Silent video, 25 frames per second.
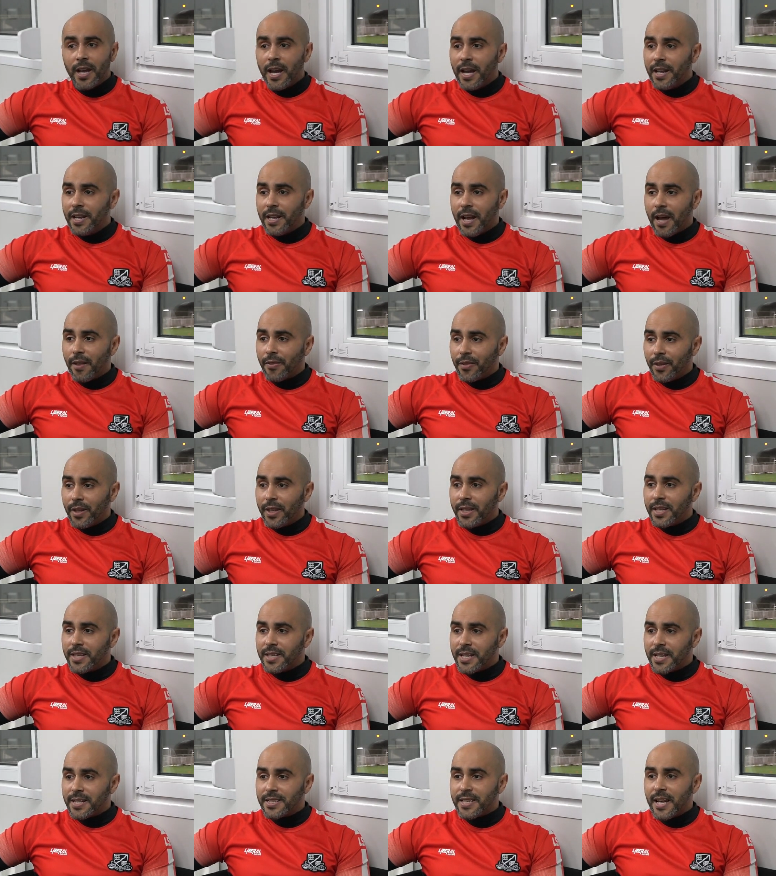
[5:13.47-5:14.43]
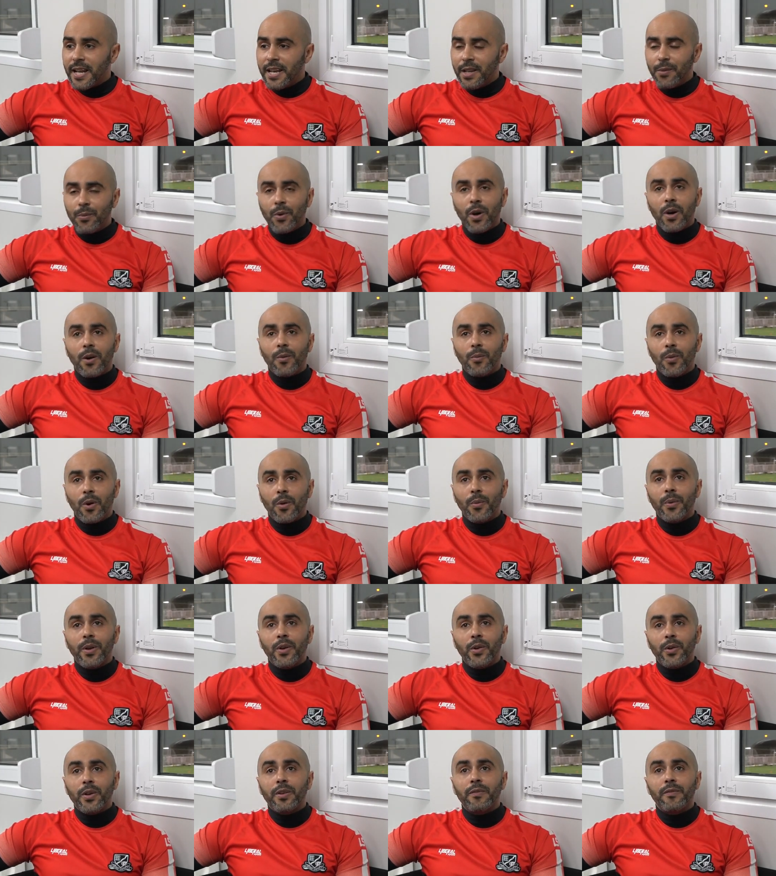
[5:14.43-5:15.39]
and I think is exactly what what
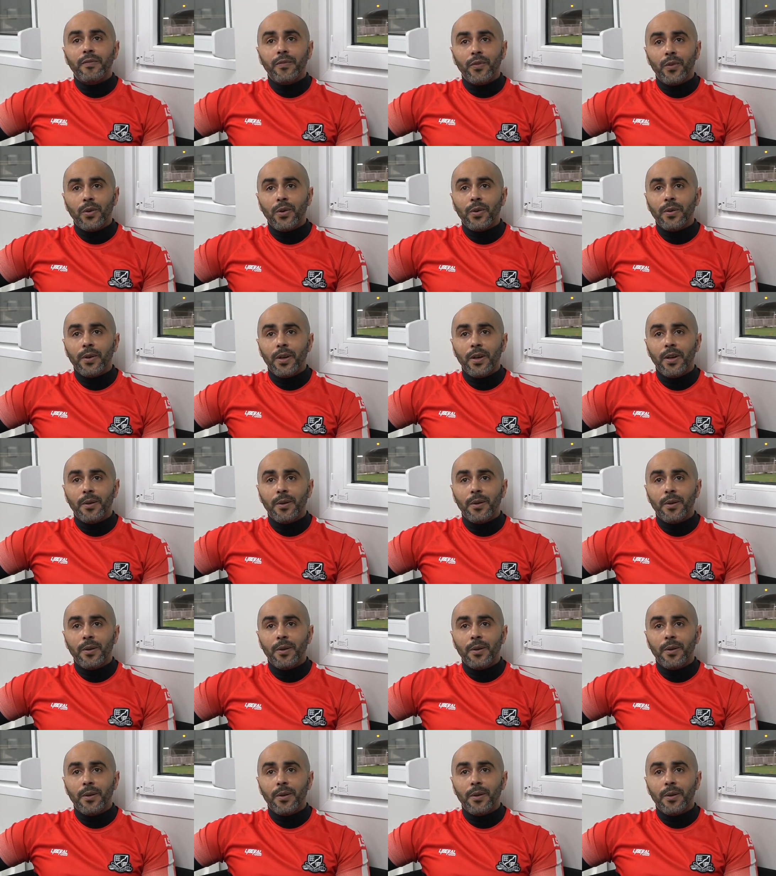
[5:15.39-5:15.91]
we're looking for,